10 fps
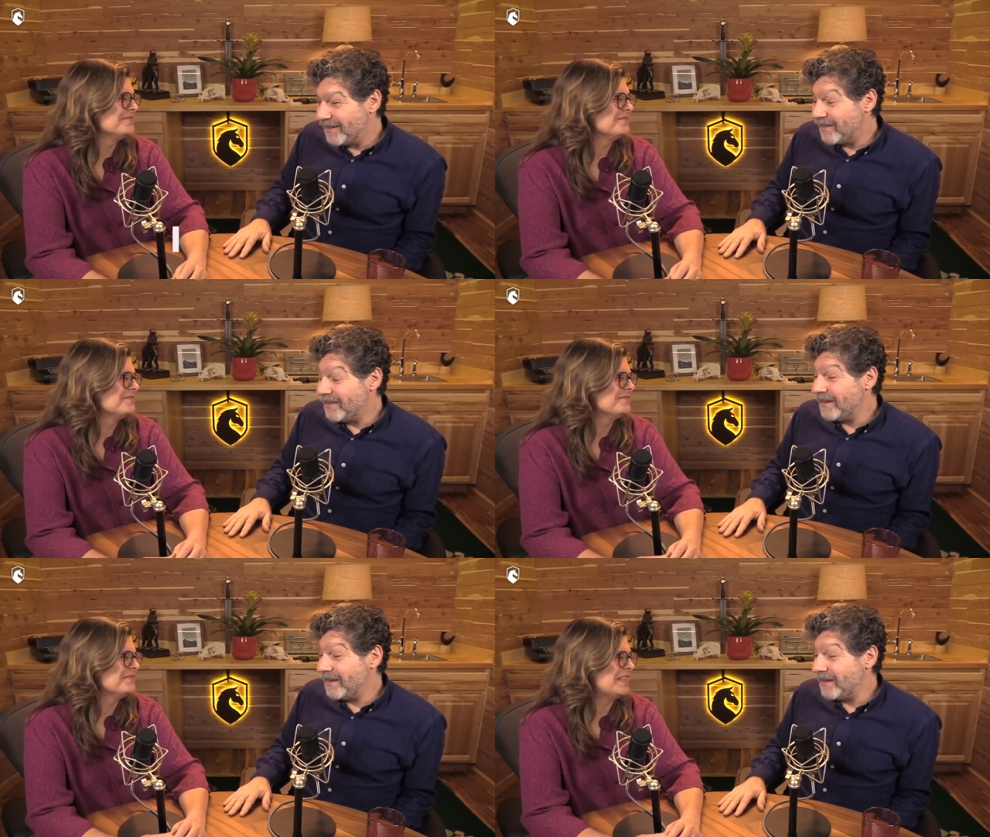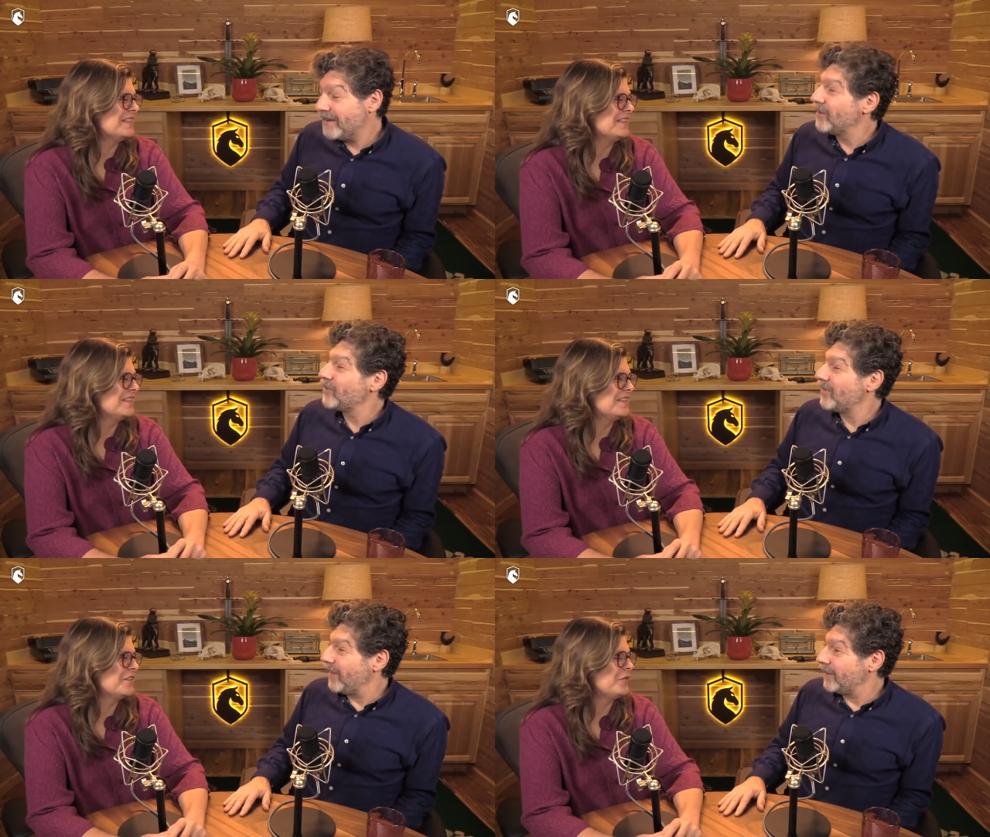Speaker 1: the here's
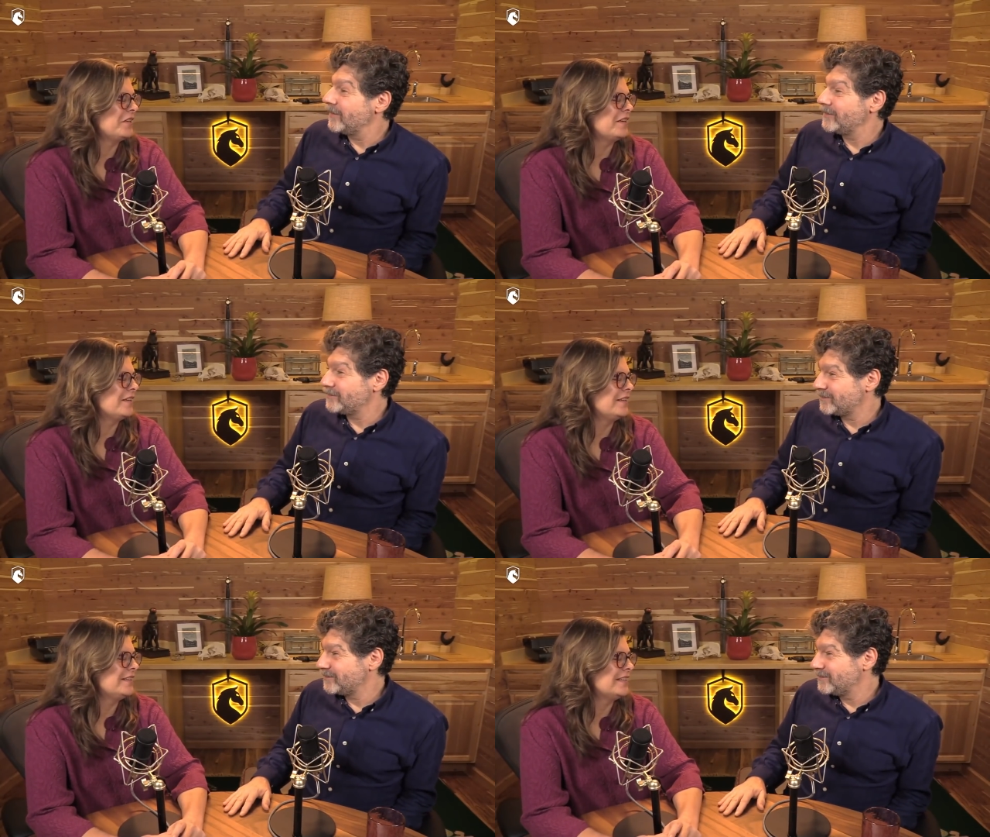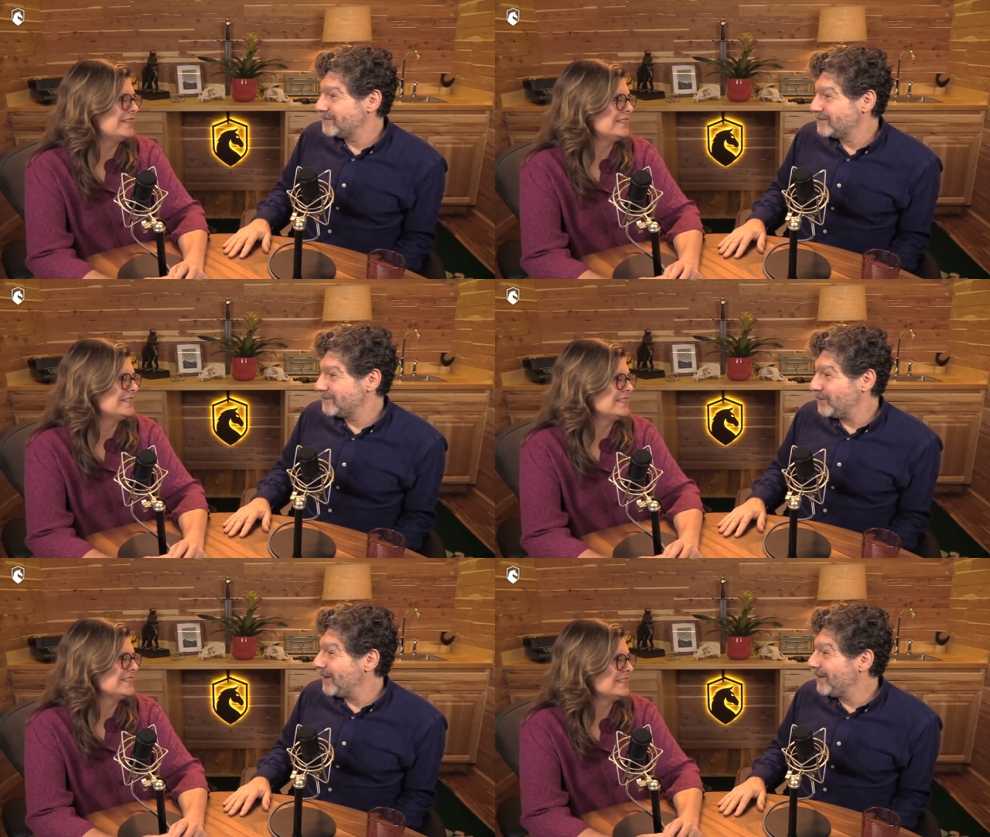the thing. They're really not like that.
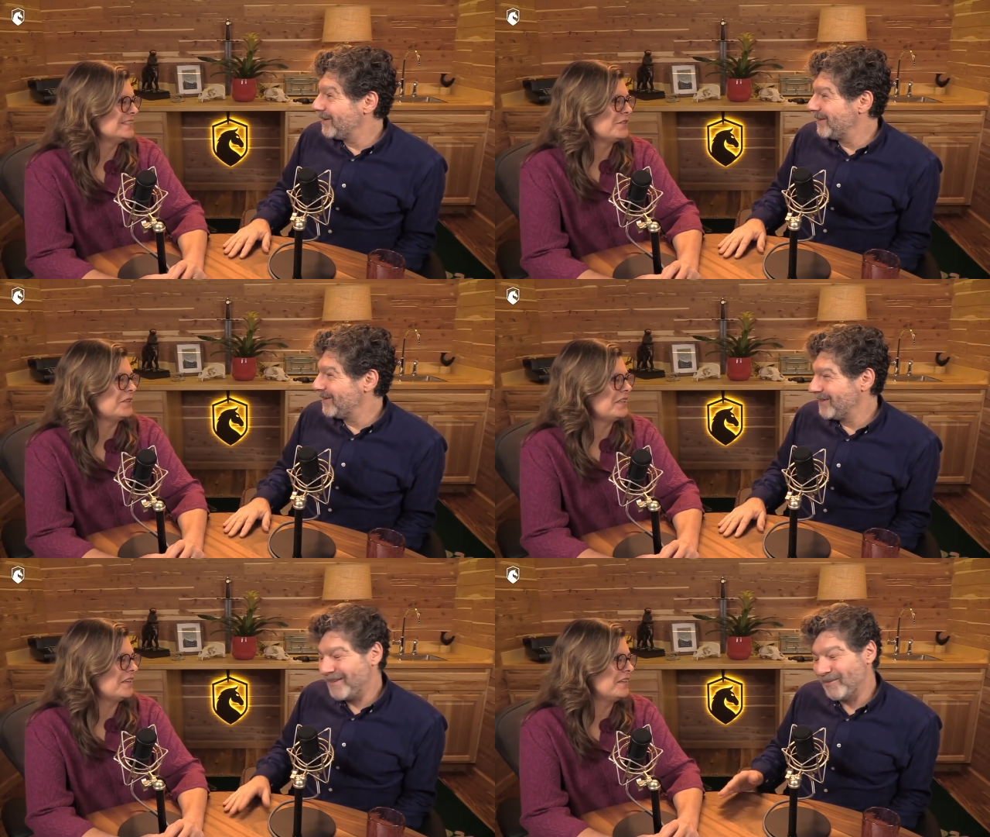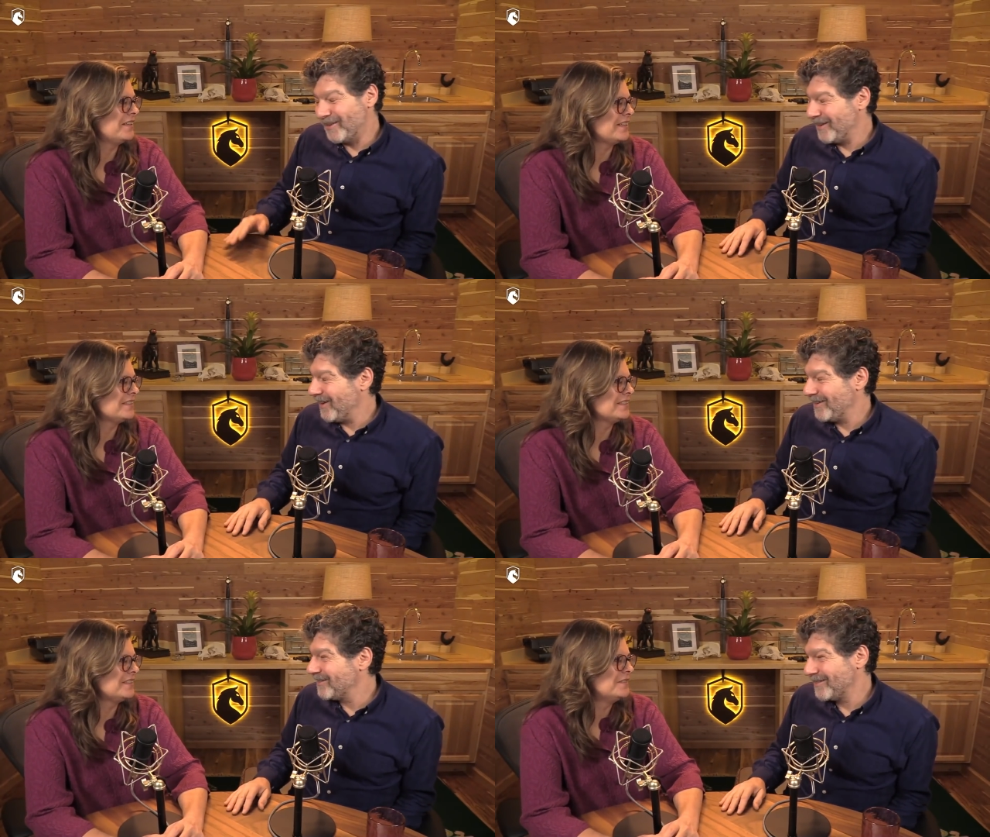What? They're really not. They're like that.
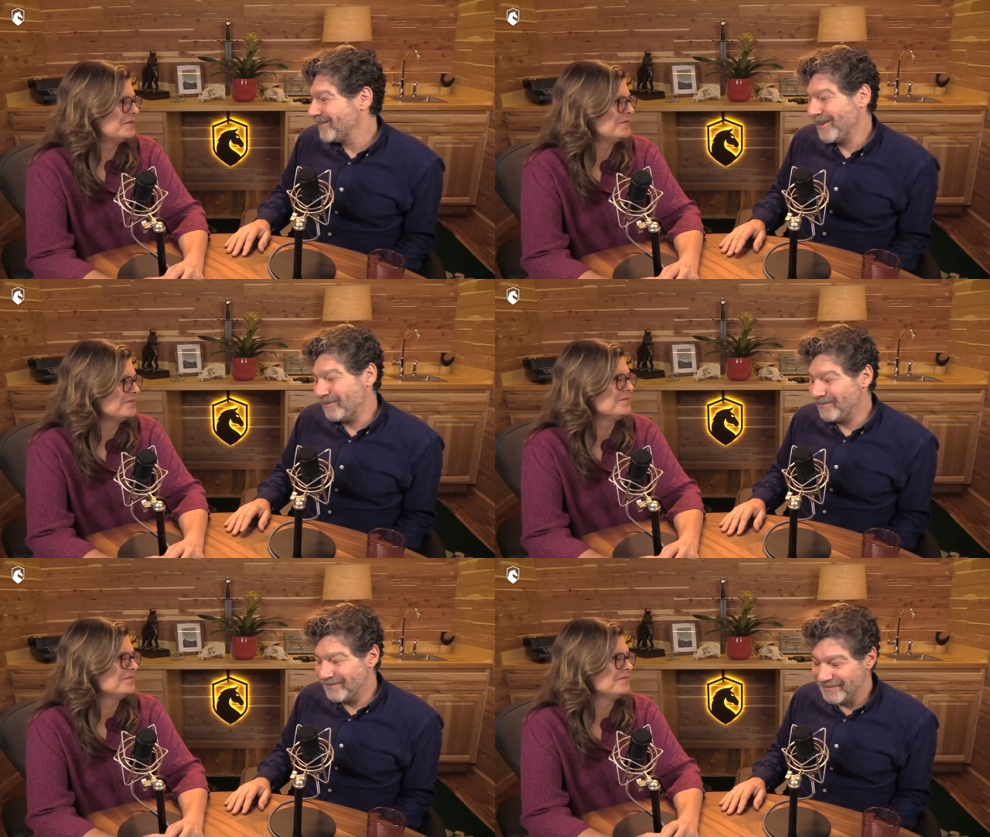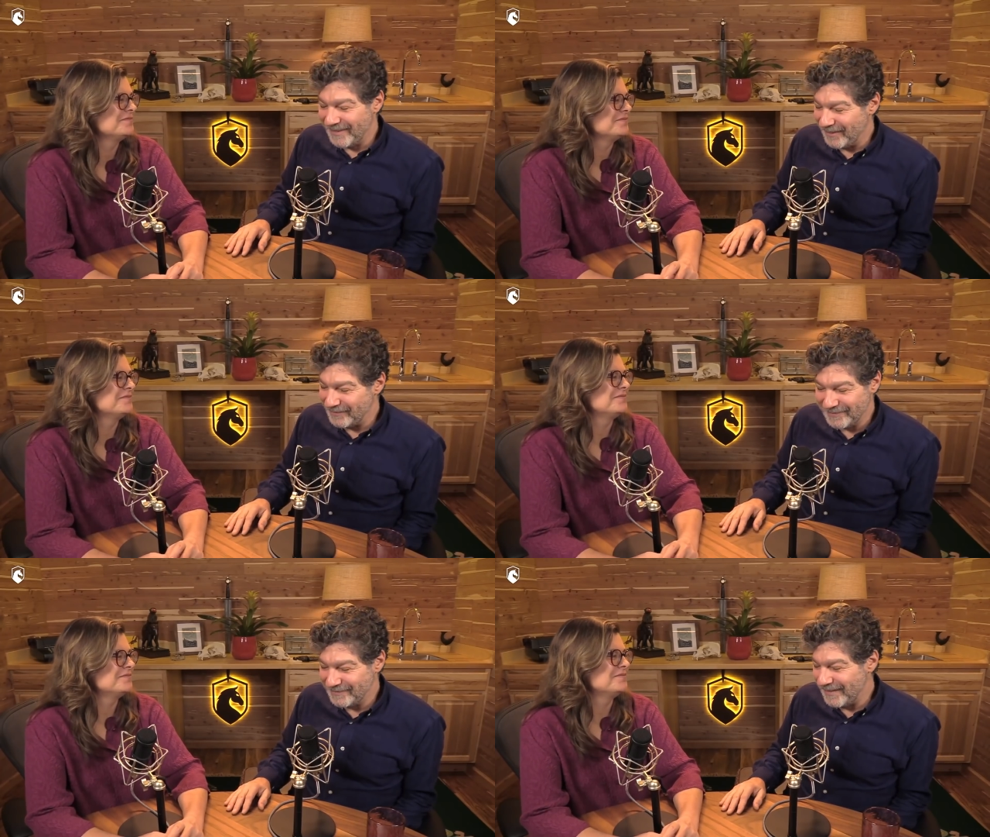not. It's not. You know,
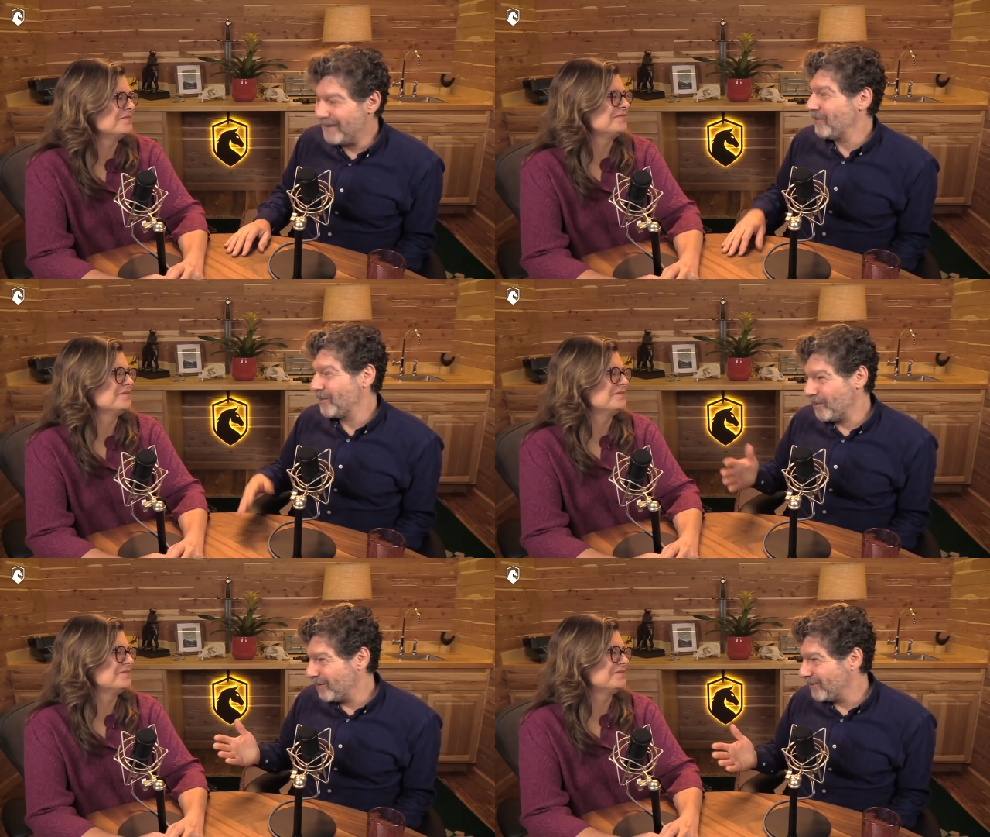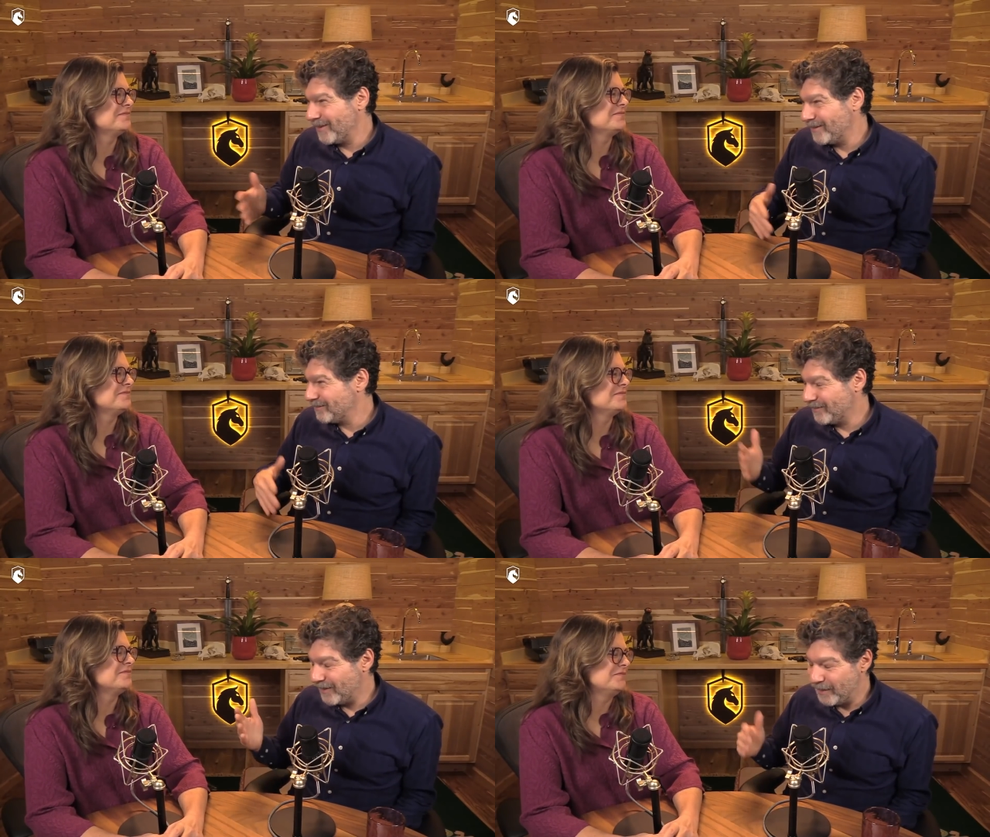every so often they
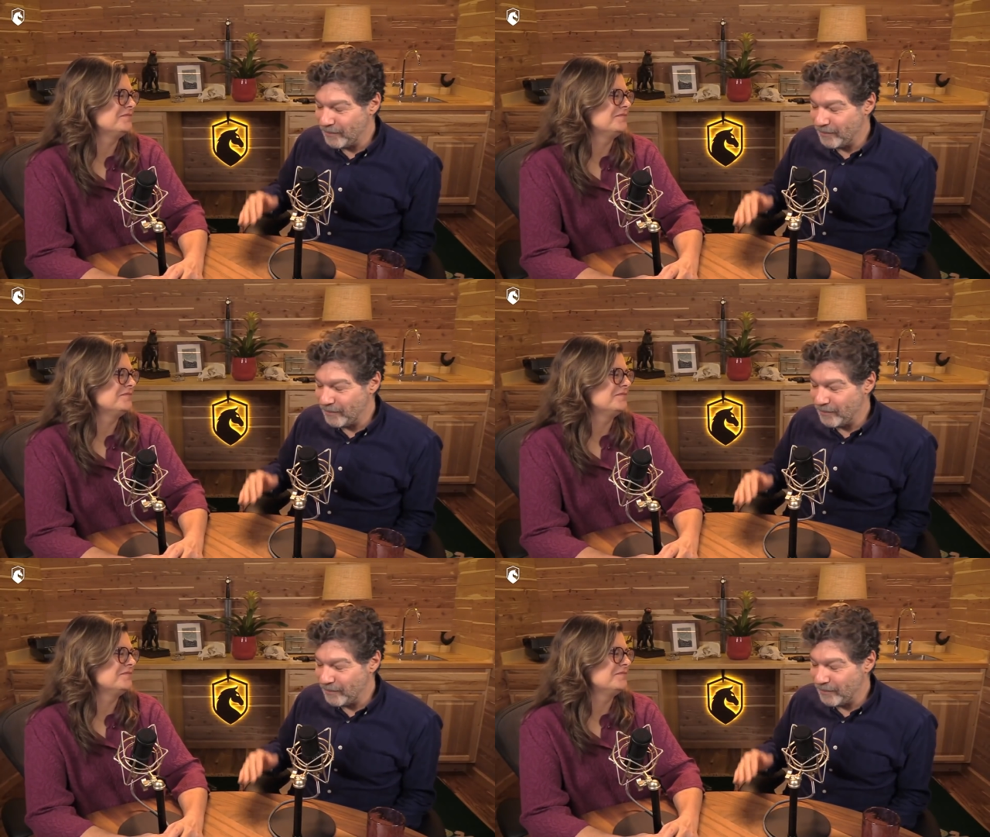wake up